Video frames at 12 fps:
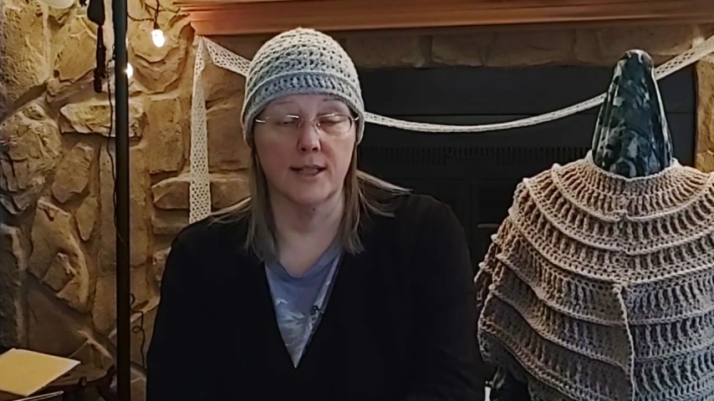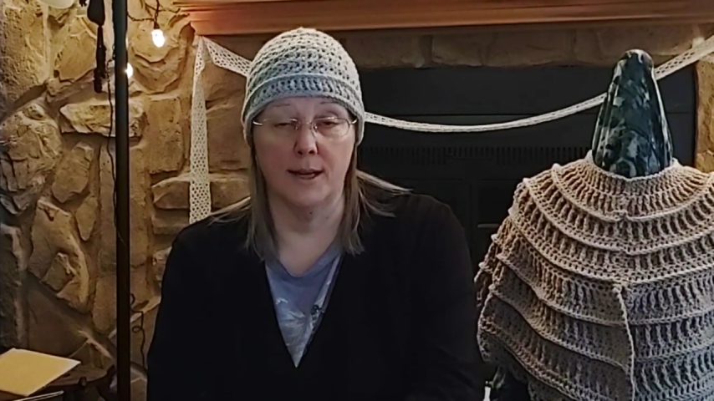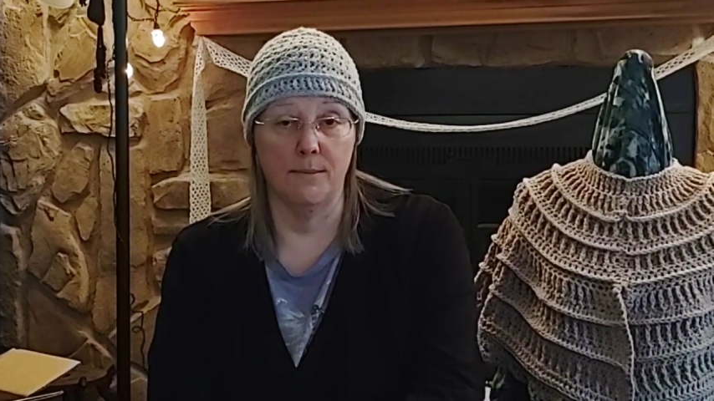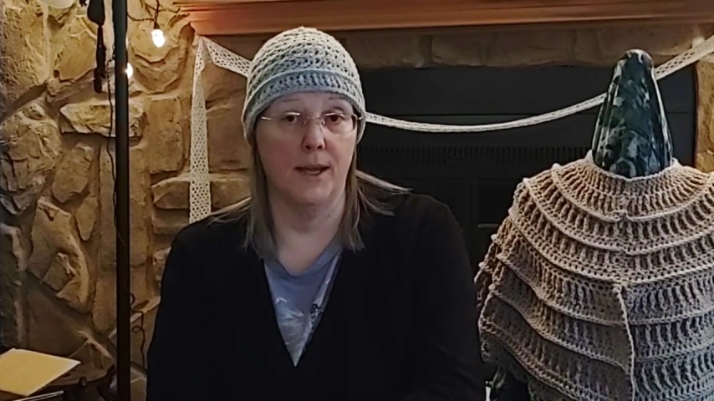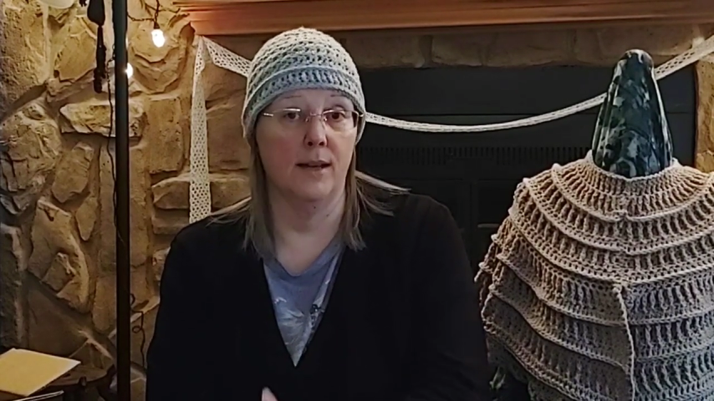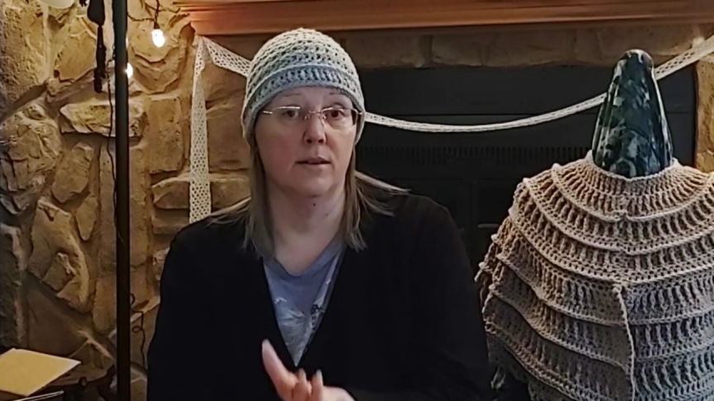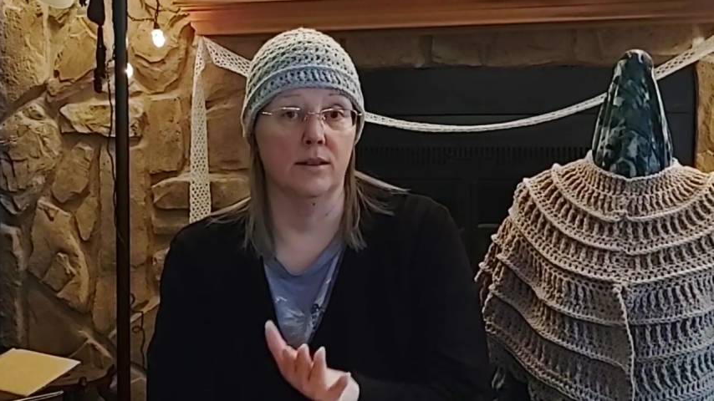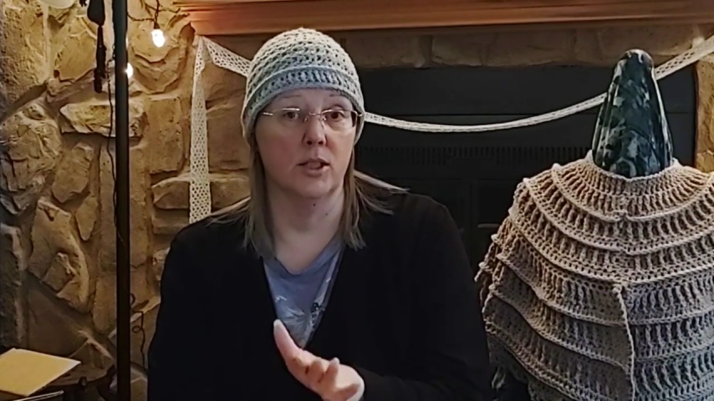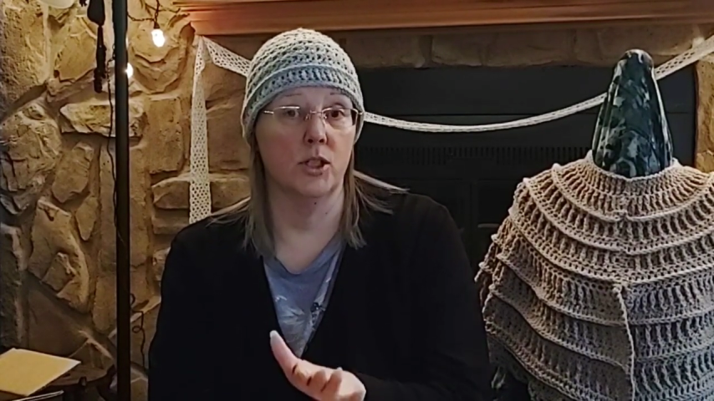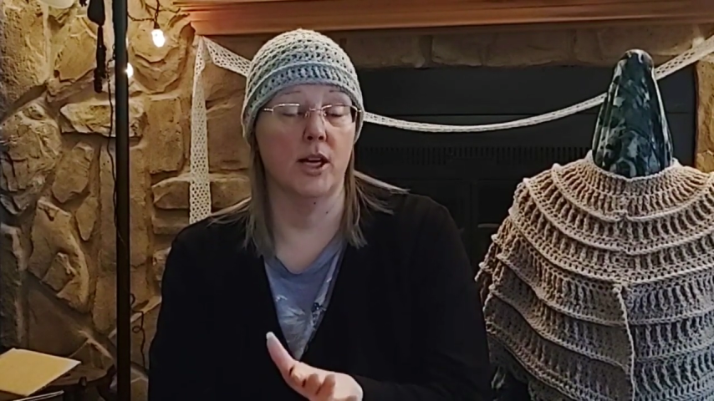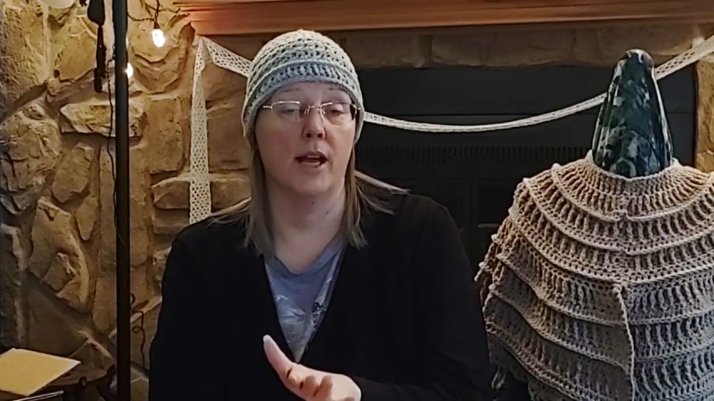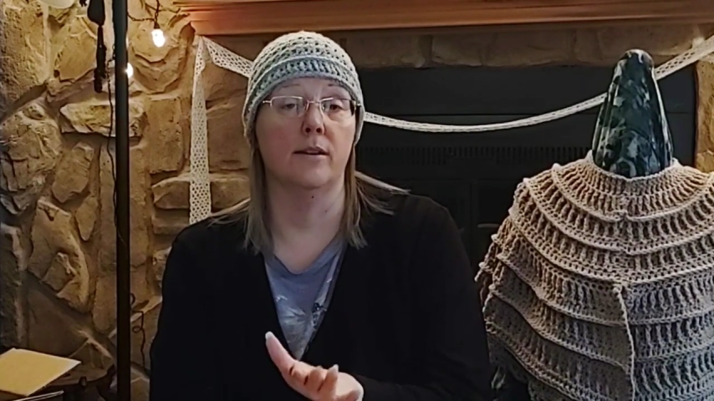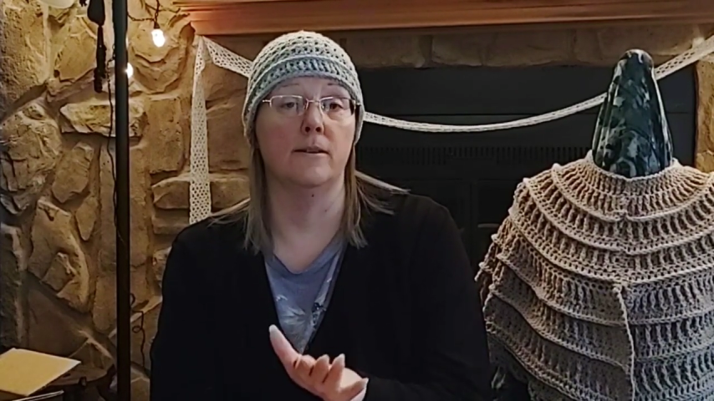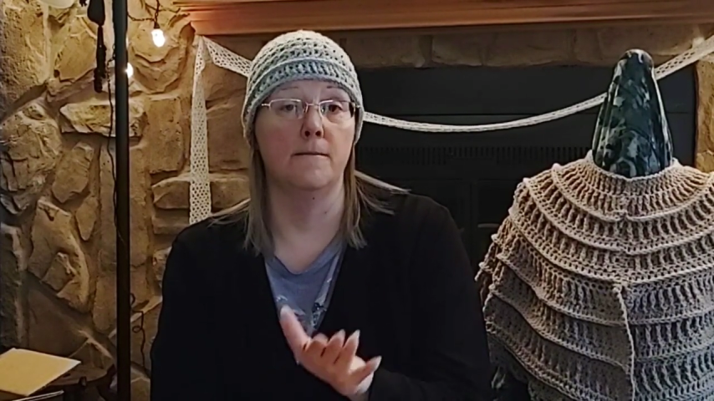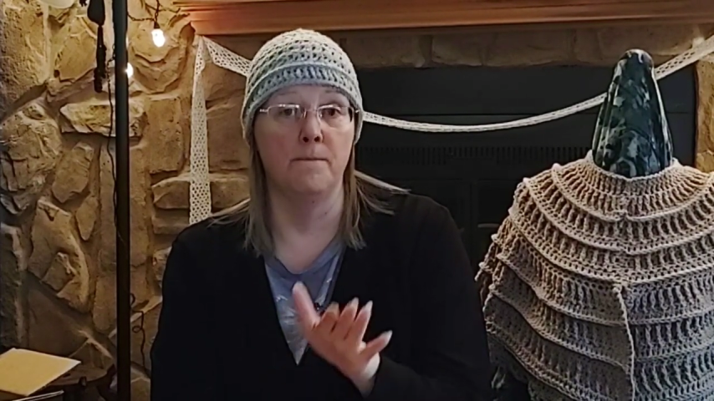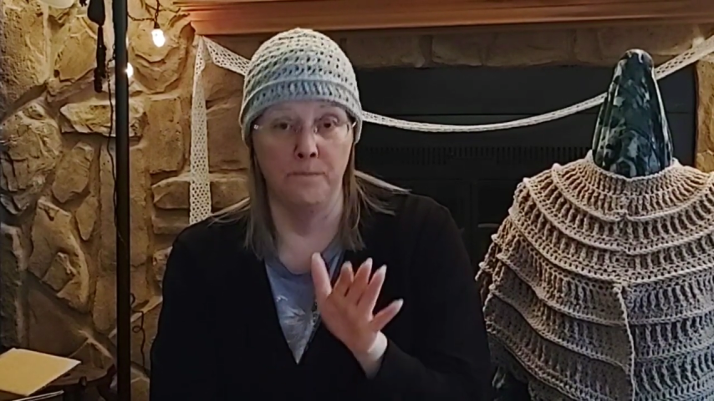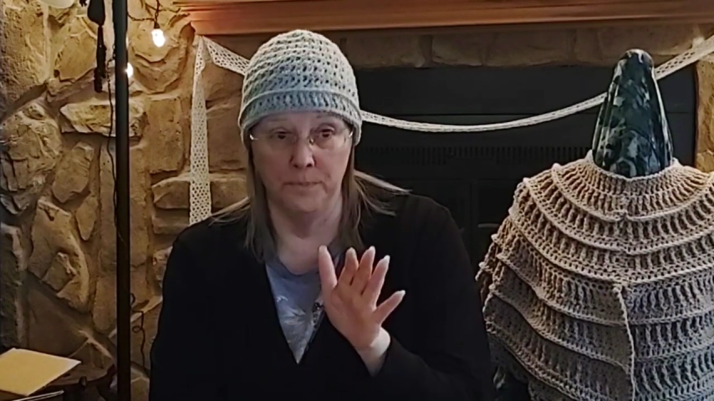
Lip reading: that I made on this channel.